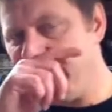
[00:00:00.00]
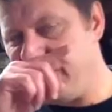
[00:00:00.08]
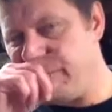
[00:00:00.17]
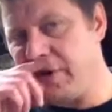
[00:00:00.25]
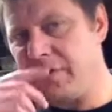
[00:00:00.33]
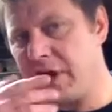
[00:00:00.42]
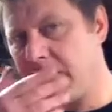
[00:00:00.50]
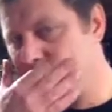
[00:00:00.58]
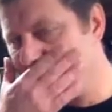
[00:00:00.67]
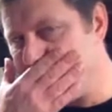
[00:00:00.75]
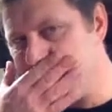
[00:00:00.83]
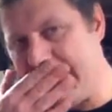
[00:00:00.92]
out for another
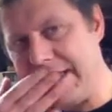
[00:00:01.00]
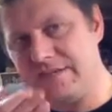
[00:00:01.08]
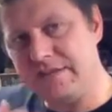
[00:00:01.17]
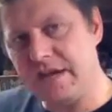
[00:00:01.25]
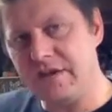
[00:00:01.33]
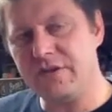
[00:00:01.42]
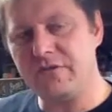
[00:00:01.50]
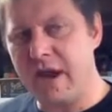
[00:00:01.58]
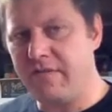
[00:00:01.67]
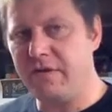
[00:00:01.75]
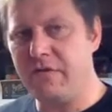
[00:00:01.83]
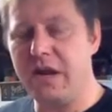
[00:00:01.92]
couple more days. Take another
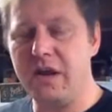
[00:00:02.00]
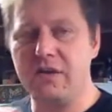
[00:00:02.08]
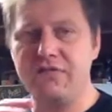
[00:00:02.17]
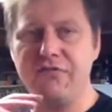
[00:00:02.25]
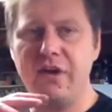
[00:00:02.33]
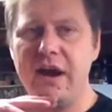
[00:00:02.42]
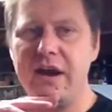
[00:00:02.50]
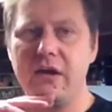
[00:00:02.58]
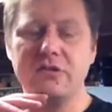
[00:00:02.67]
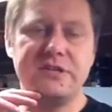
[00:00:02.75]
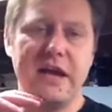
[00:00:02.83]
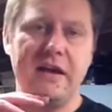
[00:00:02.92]
gravity reading on Friday
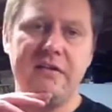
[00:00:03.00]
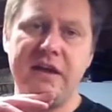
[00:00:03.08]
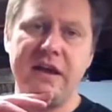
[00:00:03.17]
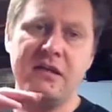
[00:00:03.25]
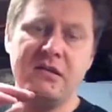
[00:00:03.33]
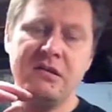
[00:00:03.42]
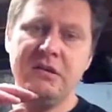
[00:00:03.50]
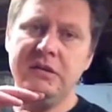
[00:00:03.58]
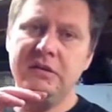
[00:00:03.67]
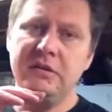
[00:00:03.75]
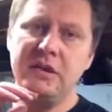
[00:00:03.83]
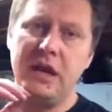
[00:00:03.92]
or Saturday
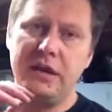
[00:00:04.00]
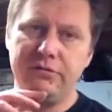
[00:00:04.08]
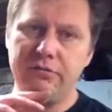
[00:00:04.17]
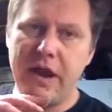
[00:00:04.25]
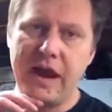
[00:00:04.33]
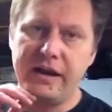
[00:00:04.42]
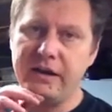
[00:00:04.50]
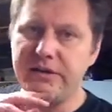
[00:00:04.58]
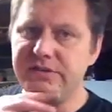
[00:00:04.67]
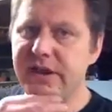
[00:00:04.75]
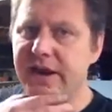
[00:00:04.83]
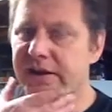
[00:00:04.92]
and rack it into
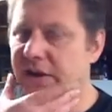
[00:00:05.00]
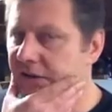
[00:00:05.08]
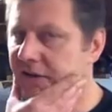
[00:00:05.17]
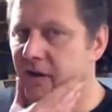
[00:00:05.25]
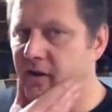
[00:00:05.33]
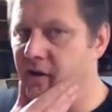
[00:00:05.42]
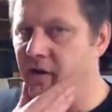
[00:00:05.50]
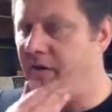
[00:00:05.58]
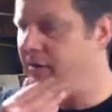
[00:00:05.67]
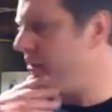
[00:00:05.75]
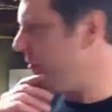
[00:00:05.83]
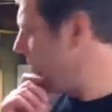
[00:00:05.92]
secondary. Let it clear out a little